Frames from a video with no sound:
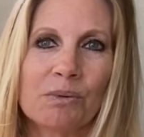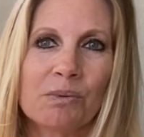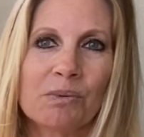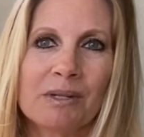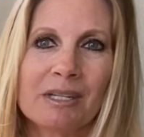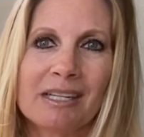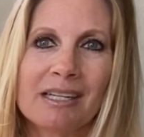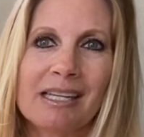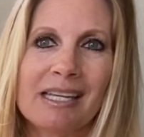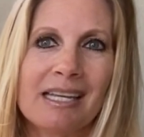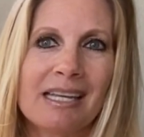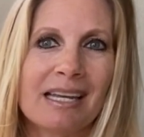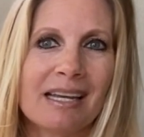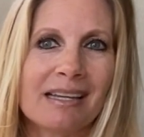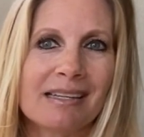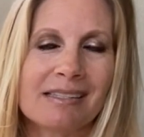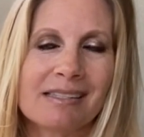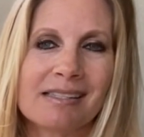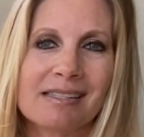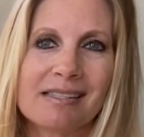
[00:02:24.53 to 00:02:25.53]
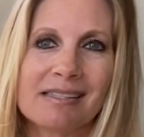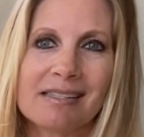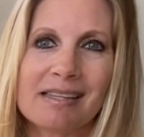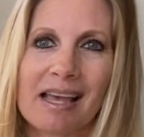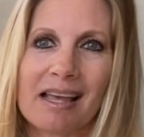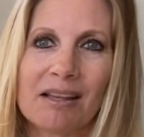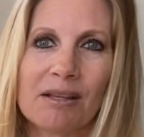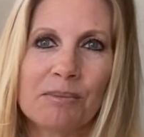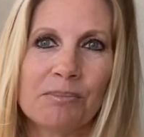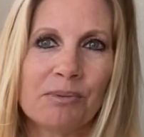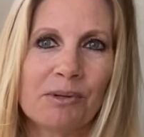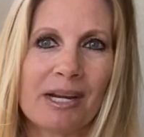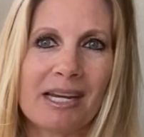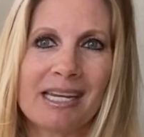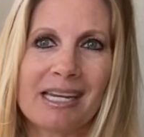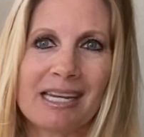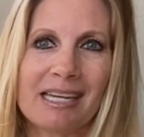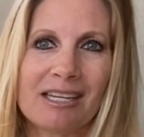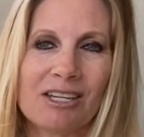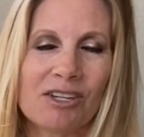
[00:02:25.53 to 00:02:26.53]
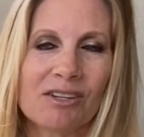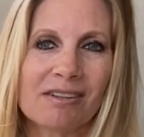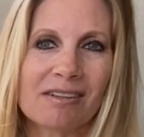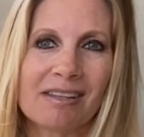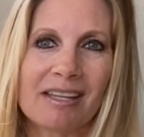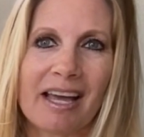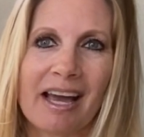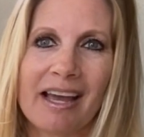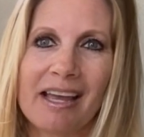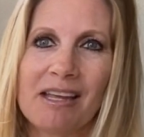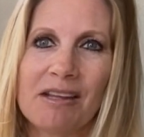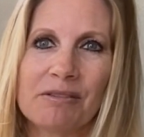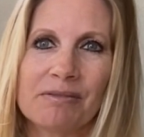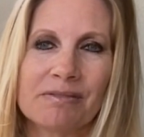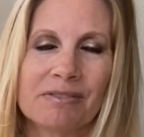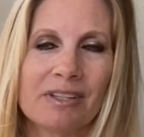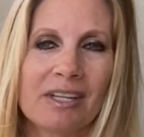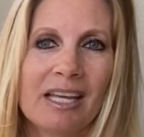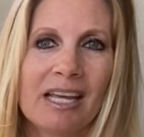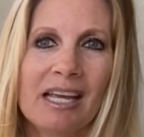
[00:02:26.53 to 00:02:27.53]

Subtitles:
really celebrating your life,